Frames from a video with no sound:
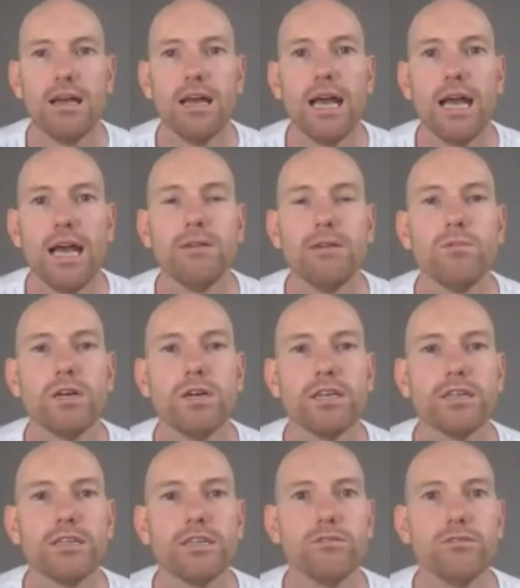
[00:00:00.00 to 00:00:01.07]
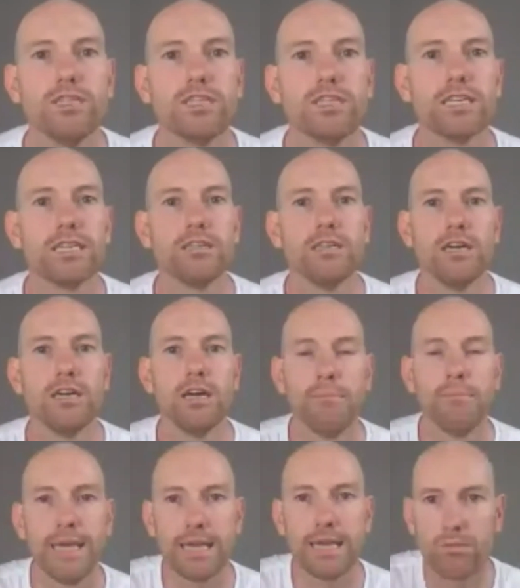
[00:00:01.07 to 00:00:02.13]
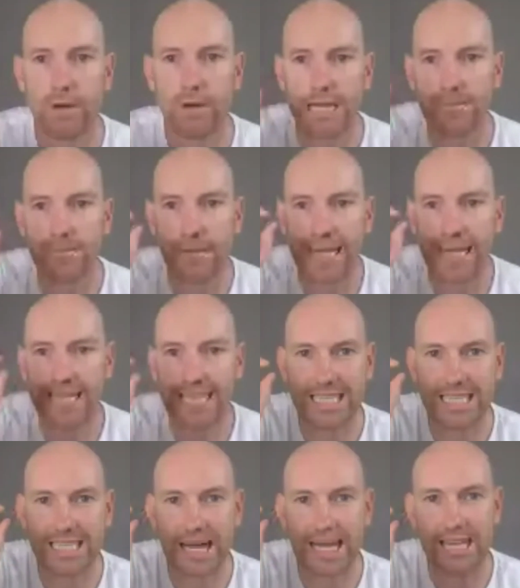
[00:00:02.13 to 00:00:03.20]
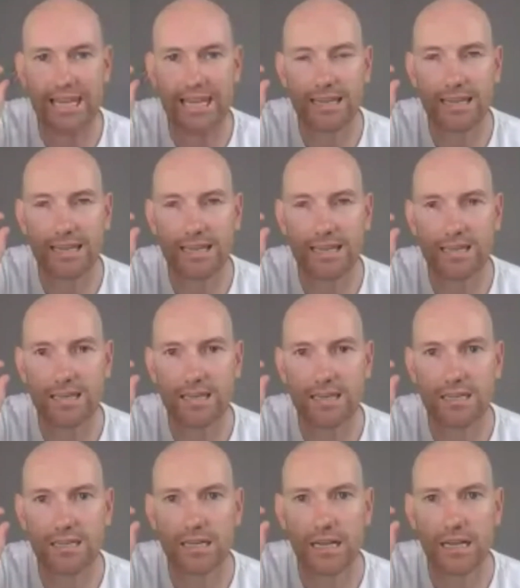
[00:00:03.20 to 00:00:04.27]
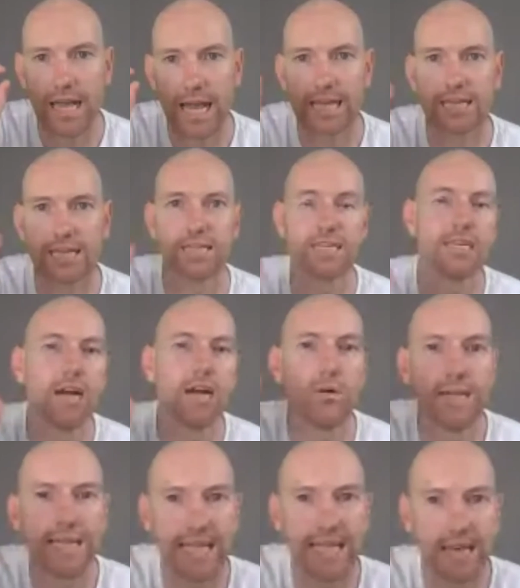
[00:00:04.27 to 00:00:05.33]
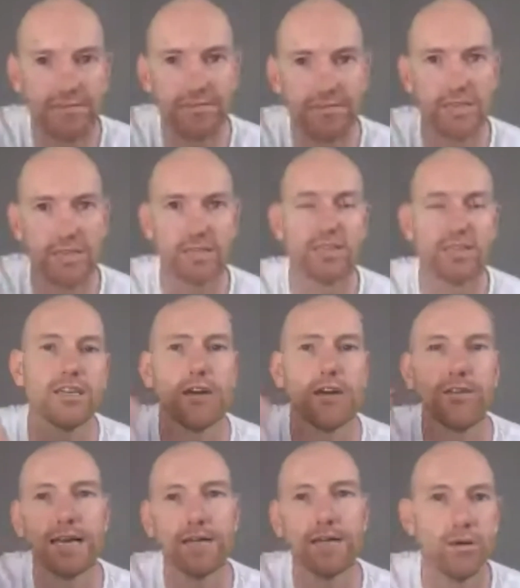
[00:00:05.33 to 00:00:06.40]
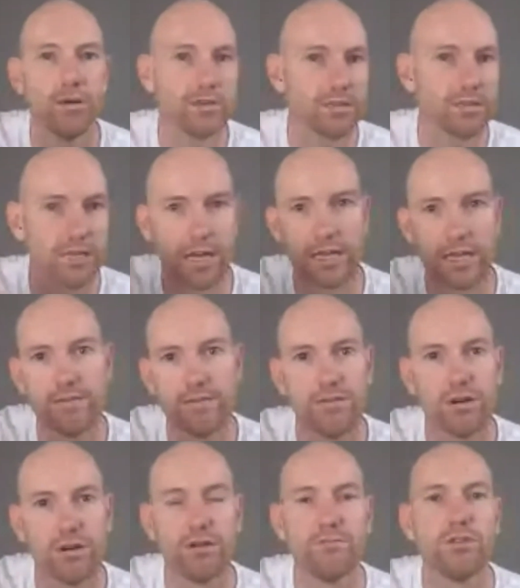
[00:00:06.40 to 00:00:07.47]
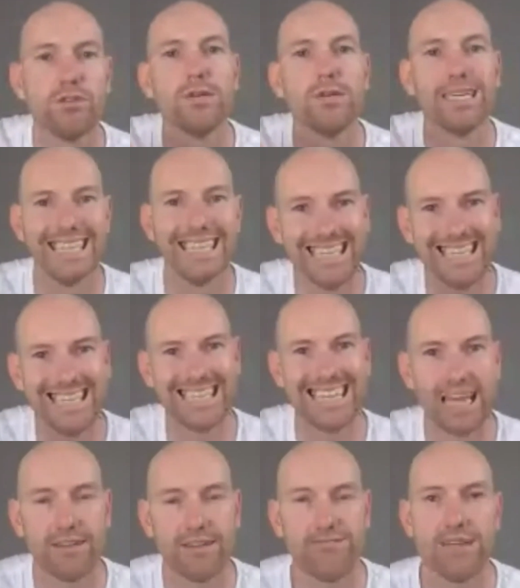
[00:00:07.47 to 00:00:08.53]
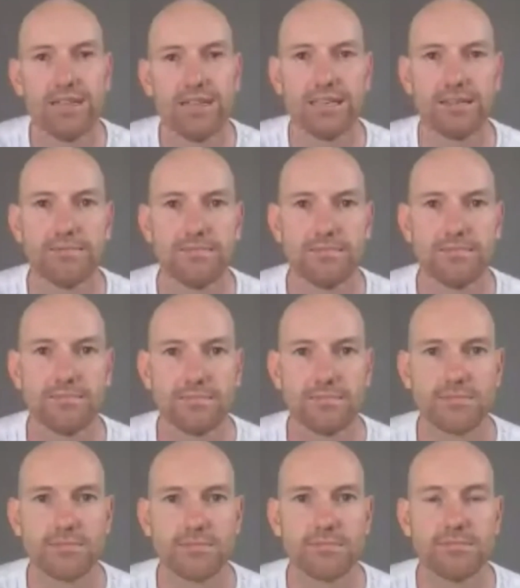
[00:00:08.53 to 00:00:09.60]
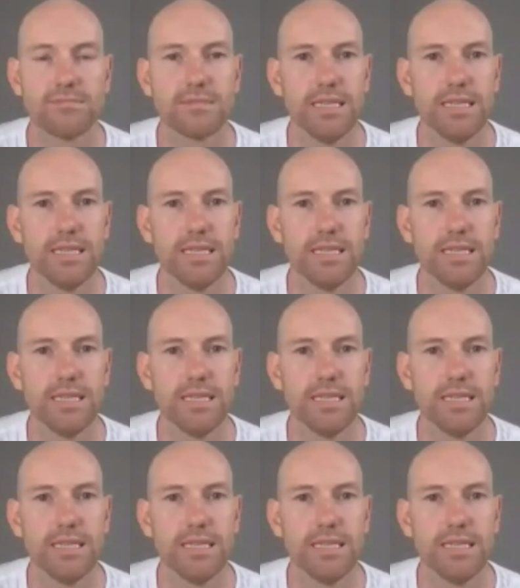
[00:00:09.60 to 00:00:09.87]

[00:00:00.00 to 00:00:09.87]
And then what you're going to do is you're going to pick one of them each day, and you're going to go and get that feeling. You're going to go to that person, go to that environment, do what you need to get that feeling. Yeah?